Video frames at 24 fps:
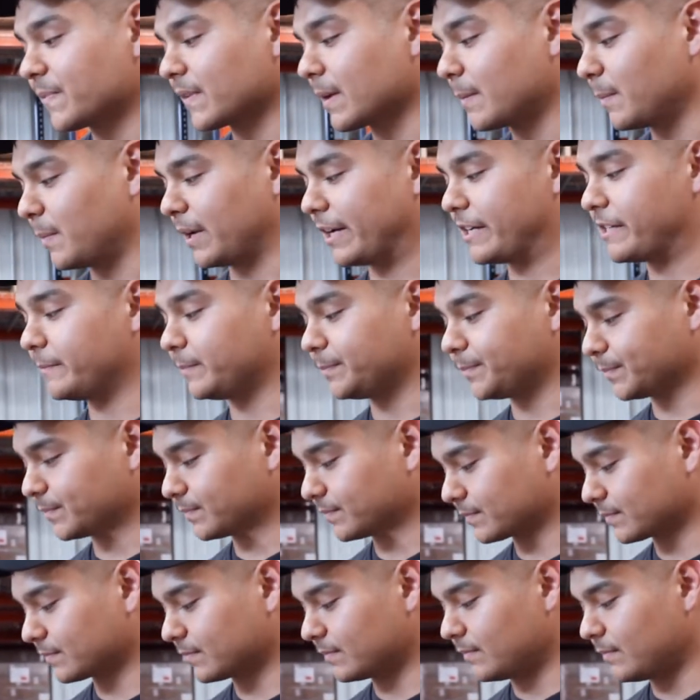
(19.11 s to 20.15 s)
but
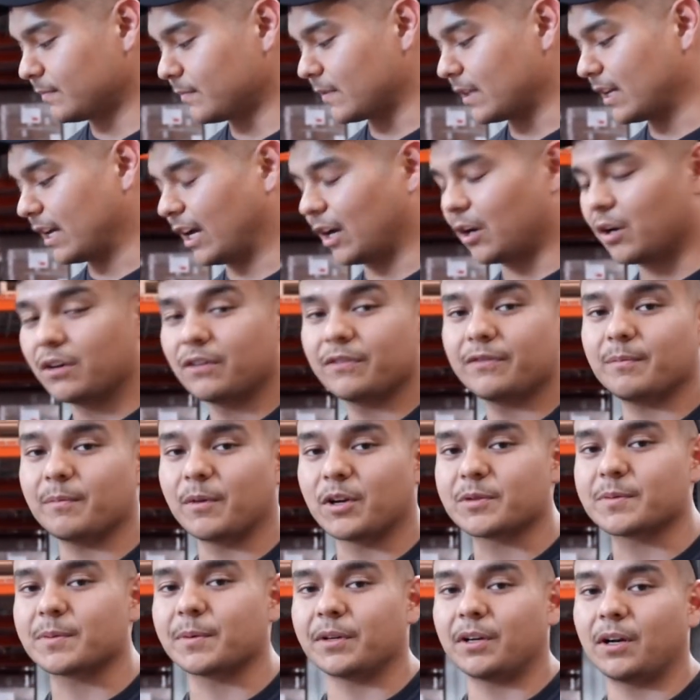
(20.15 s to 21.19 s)
I don't know if most
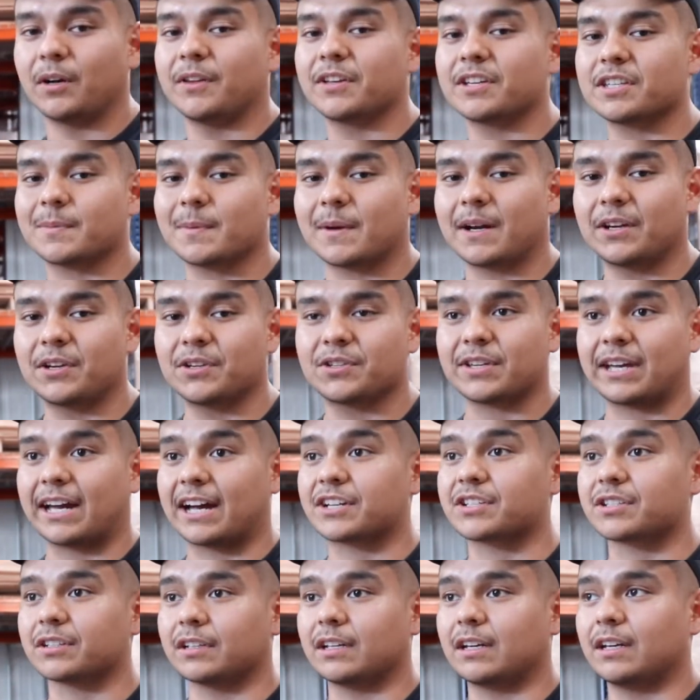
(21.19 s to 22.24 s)
people know this, but I used to
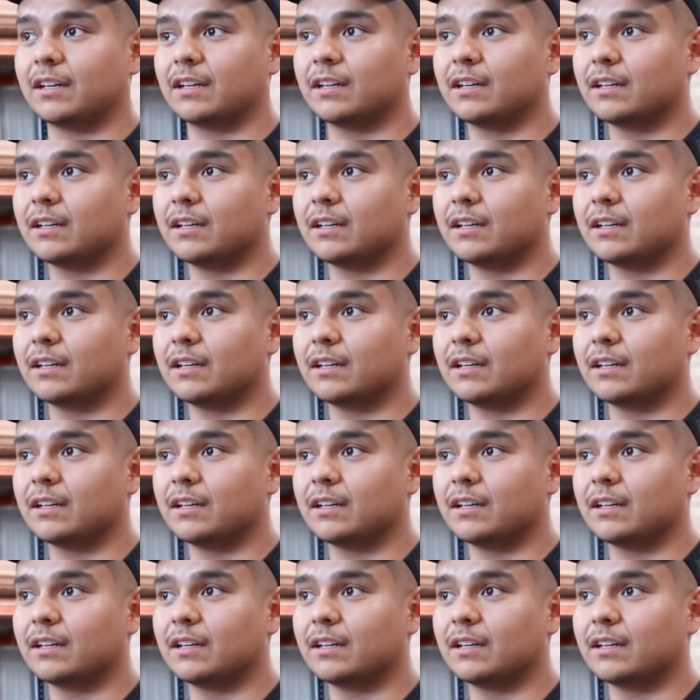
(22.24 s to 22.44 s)
actually